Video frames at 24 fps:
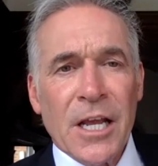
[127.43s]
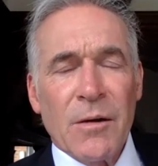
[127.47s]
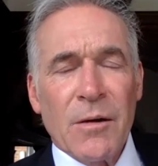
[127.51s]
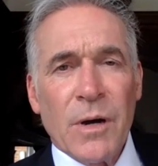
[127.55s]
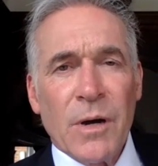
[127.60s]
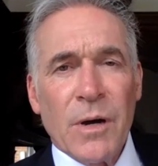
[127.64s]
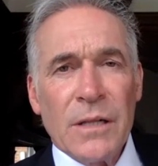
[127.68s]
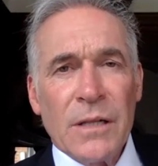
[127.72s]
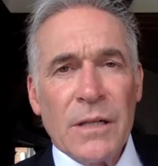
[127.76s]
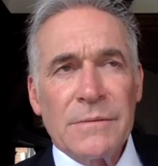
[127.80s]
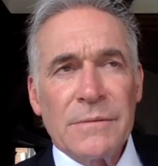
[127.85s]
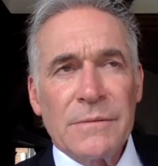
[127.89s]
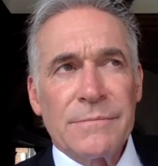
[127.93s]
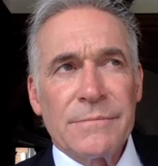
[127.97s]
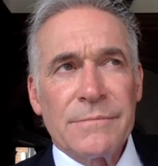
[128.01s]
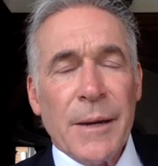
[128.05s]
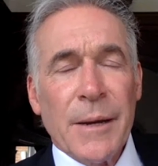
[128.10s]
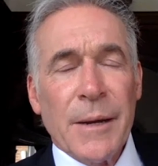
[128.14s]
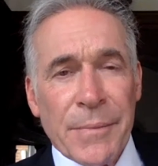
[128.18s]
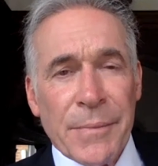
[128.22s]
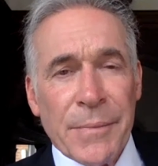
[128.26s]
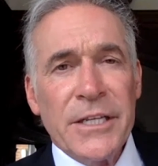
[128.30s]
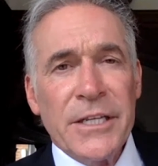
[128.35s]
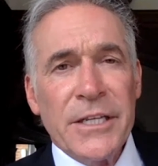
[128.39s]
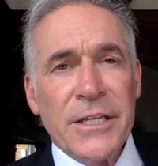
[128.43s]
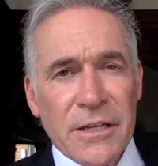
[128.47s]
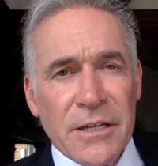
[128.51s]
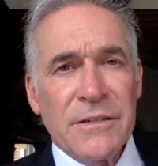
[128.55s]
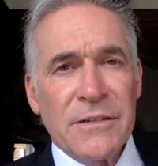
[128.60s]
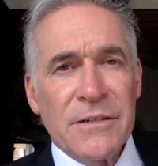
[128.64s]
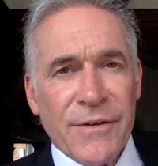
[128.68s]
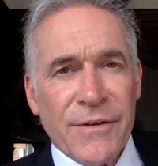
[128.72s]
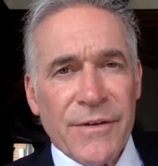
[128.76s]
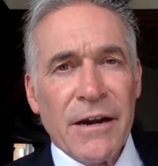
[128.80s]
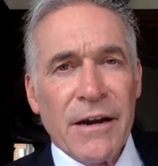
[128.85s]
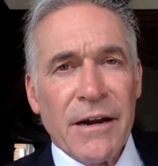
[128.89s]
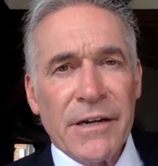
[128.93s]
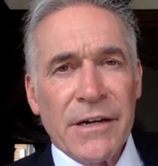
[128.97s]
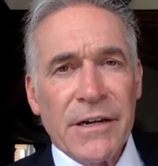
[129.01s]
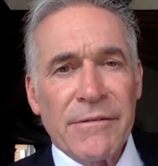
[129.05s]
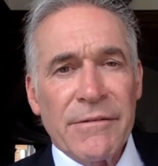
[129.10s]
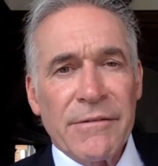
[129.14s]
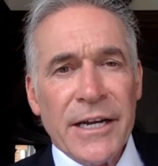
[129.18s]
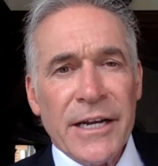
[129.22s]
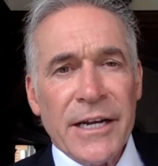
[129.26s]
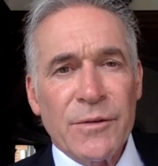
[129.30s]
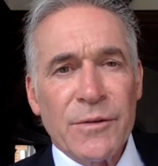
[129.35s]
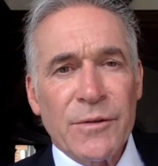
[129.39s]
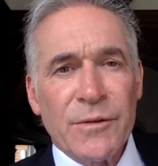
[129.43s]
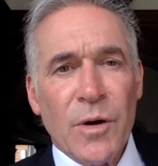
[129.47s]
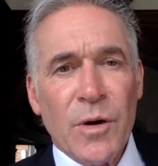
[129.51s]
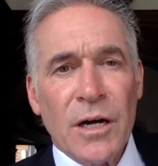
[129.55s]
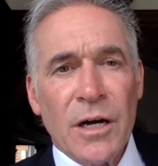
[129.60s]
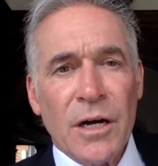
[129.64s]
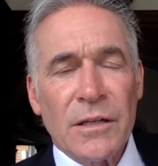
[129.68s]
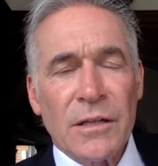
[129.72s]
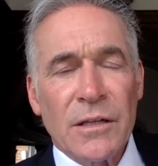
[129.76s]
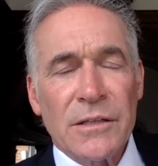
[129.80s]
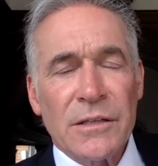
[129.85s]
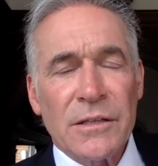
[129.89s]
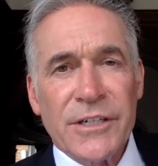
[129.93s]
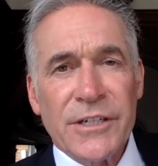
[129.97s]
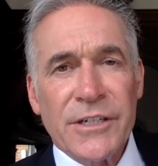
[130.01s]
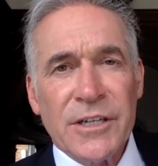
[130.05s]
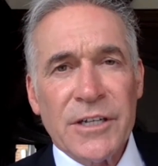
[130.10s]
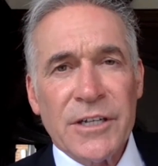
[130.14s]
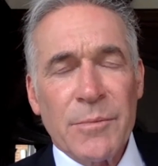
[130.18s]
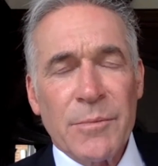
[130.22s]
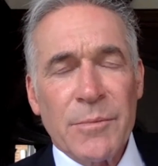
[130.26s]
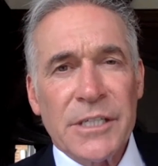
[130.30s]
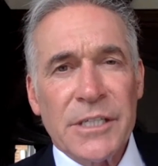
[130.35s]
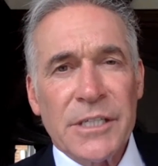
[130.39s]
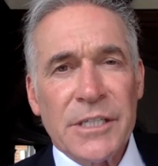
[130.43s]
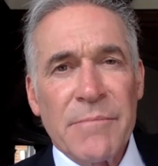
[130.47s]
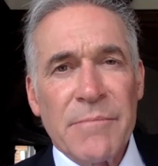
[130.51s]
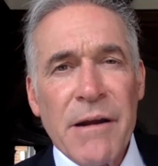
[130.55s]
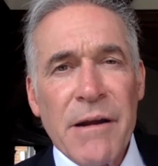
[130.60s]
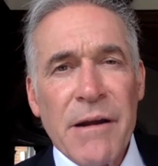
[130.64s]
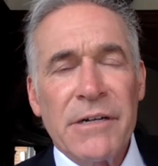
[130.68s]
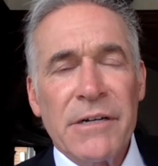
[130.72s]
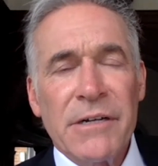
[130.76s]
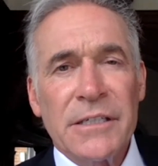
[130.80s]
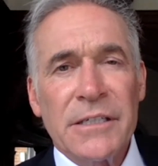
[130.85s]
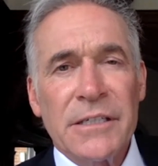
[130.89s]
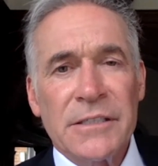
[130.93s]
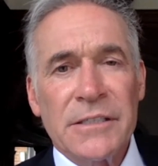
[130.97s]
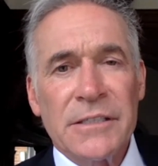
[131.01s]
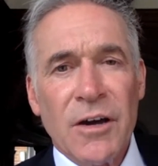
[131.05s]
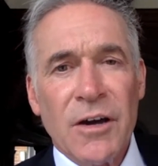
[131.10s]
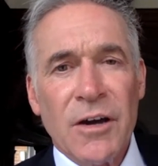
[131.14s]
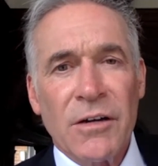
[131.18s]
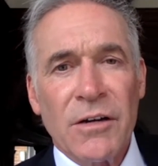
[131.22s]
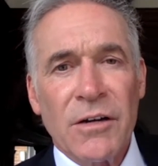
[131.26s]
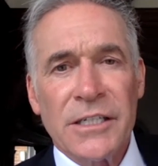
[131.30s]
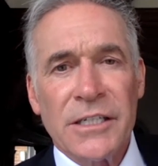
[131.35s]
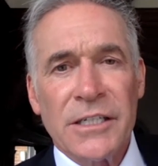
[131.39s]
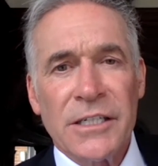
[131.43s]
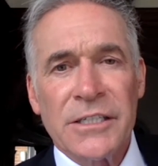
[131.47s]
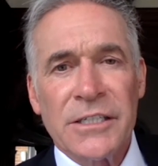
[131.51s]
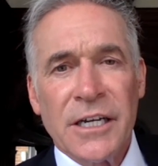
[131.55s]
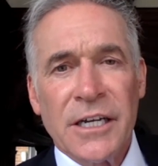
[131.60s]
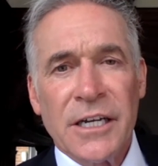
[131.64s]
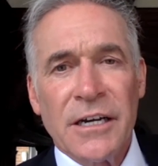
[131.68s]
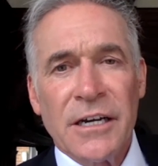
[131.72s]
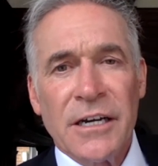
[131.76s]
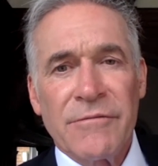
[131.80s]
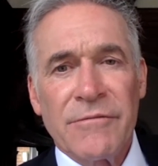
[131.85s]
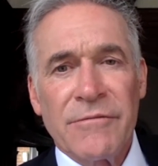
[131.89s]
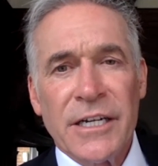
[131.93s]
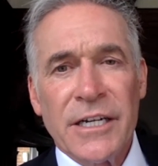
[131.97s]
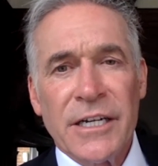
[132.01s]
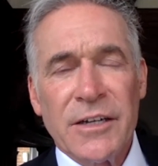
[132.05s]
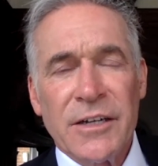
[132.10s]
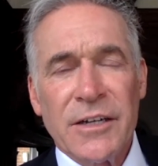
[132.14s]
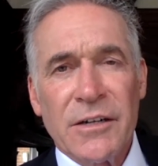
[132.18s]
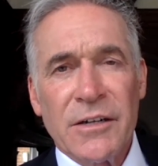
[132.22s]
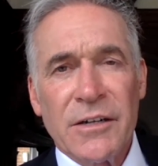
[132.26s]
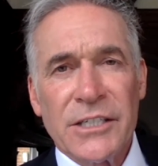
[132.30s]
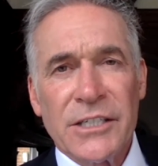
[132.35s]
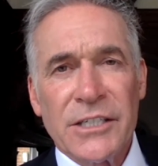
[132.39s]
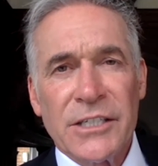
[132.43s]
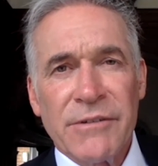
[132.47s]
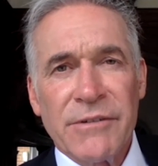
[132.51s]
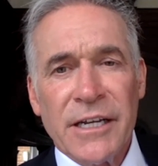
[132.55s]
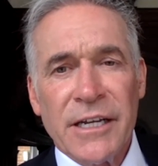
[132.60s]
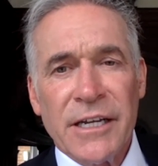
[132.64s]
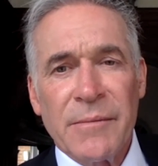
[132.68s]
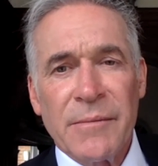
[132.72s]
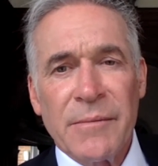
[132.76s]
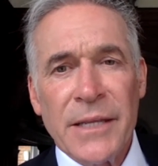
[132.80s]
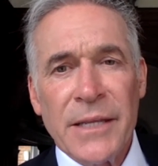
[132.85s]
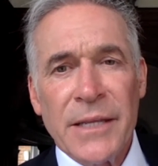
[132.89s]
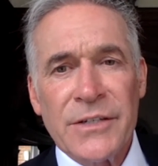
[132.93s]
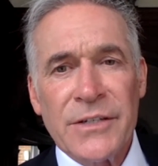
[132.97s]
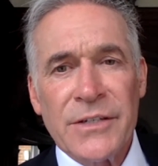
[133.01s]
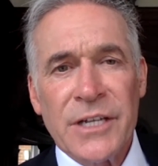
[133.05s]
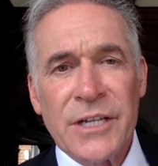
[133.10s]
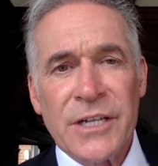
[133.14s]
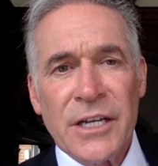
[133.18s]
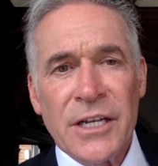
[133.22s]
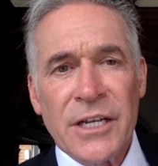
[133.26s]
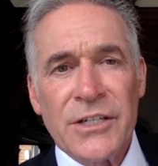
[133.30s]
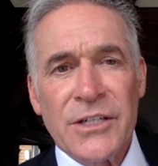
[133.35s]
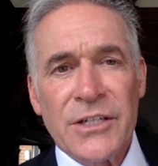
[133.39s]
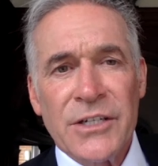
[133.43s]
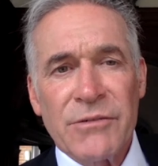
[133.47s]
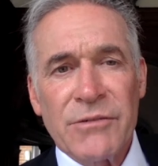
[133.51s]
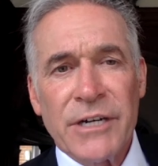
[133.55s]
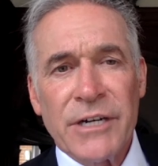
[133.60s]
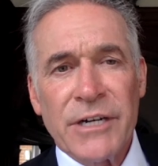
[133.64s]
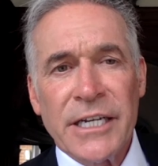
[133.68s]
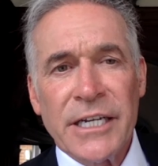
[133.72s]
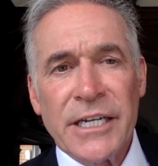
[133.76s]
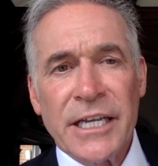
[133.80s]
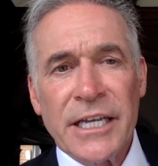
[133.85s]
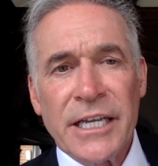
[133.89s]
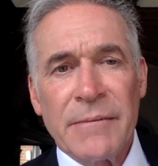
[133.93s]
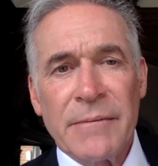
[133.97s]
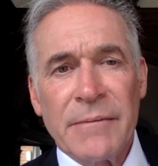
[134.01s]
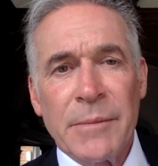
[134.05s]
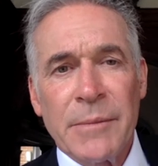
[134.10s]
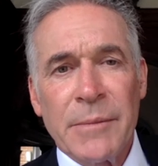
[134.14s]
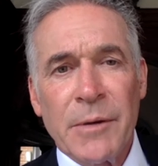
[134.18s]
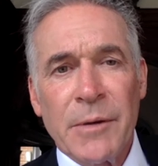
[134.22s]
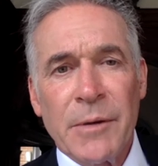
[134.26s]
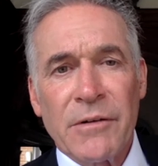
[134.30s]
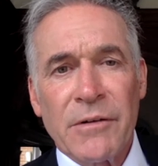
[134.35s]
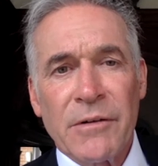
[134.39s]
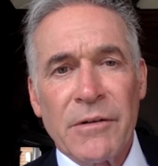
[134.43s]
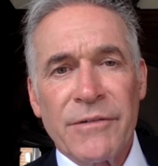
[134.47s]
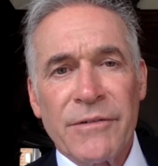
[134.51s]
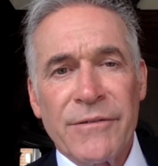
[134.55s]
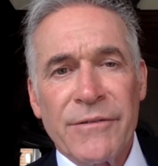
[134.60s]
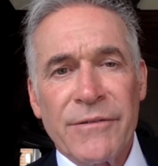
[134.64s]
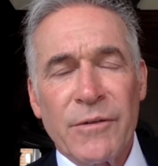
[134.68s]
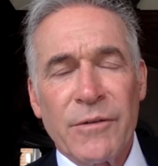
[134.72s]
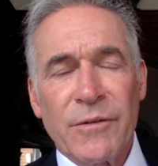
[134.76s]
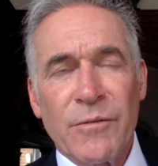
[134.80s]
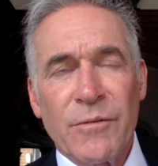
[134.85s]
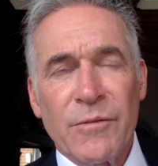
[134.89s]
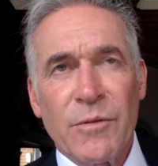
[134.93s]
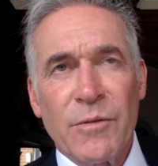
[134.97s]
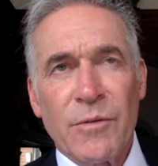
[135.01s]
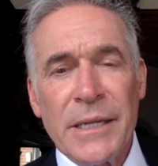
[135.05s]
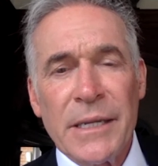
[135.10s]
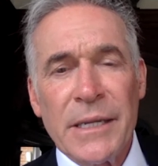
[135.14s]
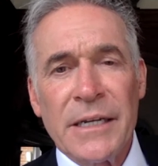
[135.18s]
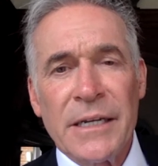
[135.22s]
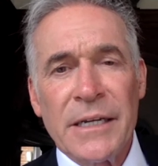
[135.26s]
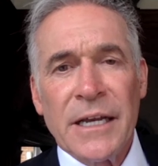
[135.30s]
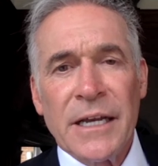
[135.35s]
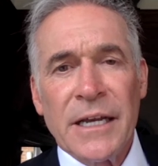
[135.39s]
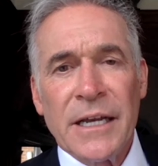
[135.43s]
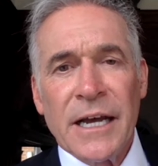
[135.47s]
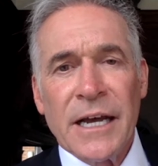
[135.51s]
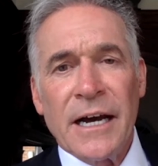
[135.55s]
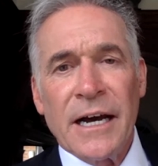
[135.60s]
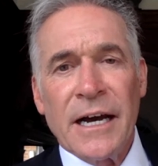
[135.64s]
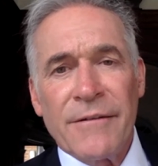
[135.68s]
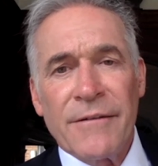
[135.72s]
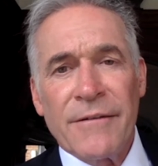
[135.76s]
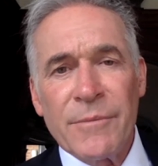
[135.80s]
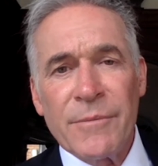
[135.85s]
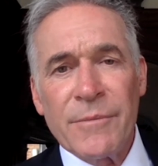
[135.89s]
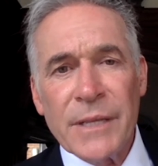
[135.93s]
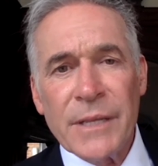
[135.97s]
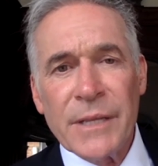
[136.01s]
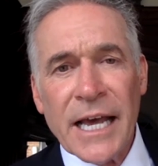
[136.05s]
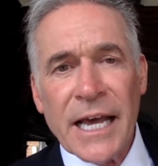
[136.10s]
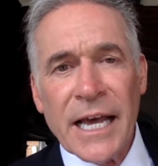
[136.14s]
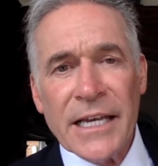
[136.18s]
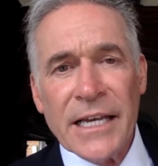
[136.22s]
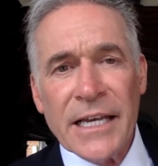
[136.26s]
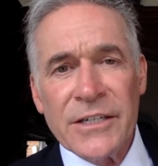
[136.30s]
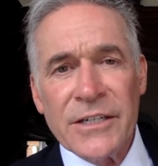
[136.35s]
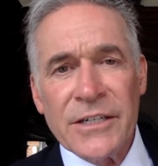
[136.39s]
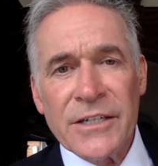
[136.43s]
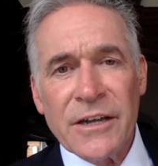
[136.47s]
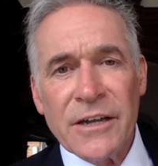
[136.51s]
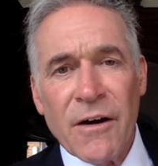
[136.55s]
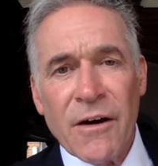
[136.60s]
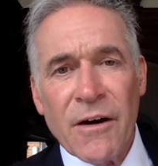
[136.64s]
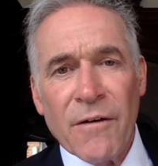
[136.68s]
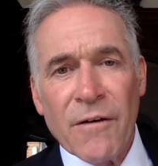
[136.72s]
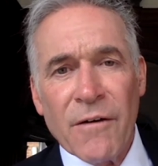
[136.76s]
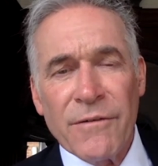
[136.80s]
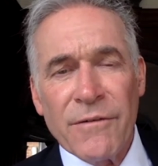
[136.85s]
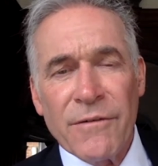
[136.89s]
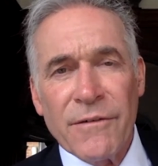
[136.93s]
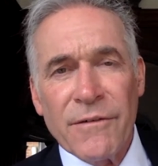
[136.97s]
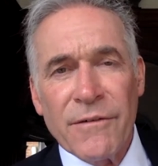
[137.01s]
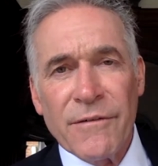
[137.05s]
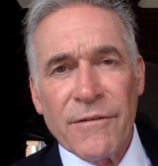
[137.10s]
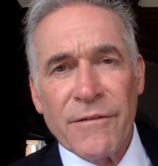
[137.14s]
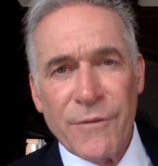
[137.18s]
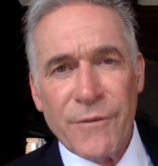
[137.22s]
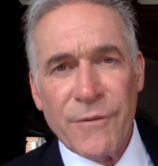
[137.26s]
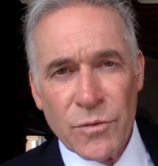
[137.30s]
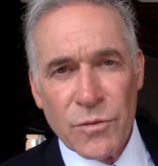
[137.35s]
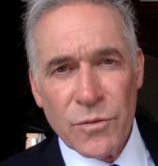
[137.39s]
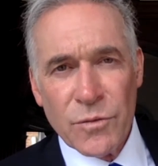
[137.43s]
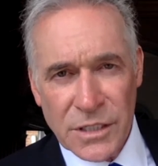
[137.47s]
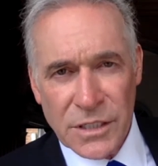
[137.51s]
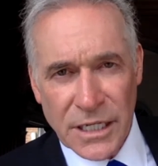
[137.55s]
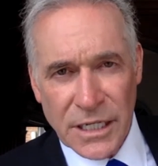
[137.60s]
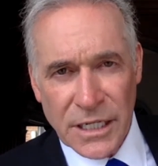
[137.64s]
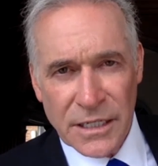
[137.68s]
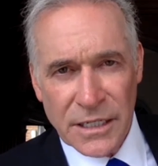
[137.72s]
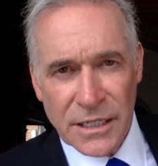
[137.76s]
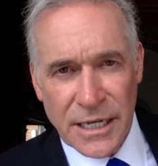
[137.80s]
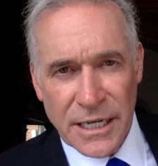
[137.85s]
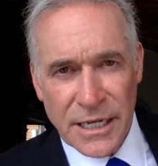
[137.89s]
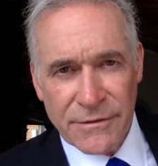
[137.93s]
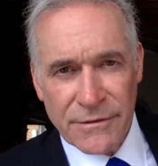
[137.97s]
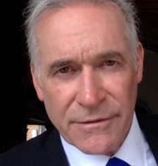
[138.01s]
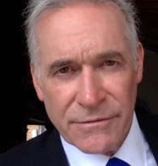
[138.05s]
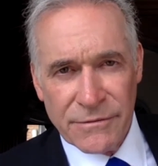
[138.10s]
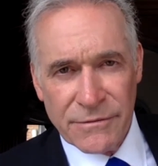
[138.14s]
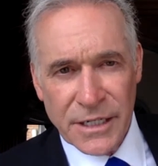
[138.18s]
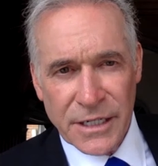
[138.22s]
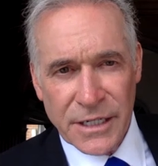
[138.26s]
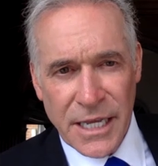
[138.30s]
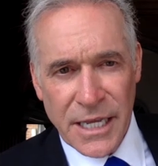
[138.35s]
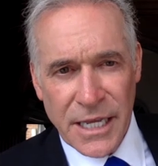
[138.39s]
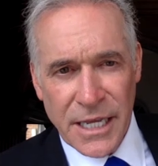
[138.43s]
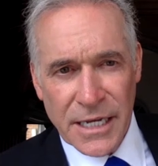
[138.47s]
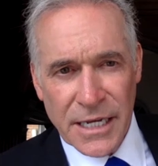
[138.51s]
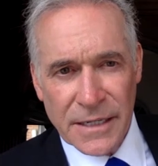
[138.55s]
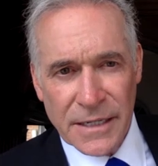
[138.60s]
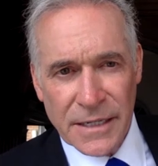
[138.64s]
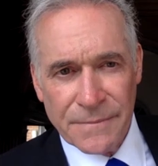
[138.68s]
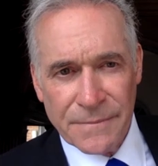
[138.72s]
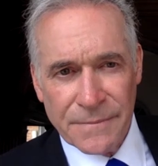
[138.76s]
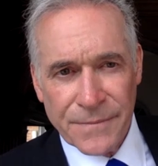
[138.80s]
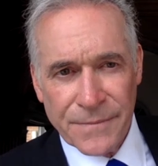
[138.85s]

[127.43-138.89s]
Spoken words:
Well, opinions vary around the world. For example, the American College of Radiology recommends screening mammography for women from the age of 40 every year.